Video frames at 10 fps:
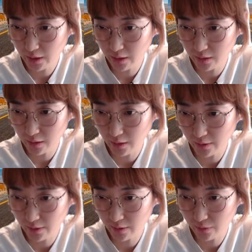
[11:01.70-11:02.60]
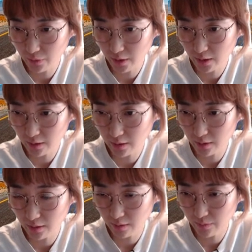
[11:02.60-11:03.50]
and I think you
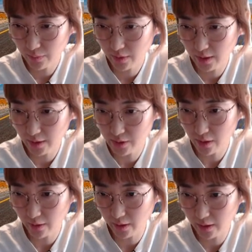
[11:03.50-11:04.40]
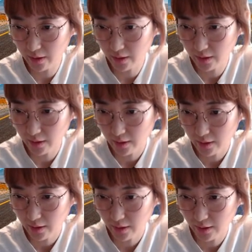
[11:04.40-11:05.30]
can play Atari
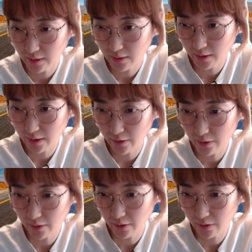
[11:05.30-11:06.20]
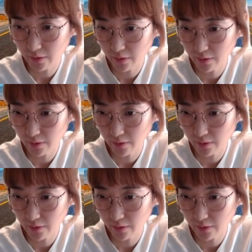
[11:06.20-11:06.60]
and later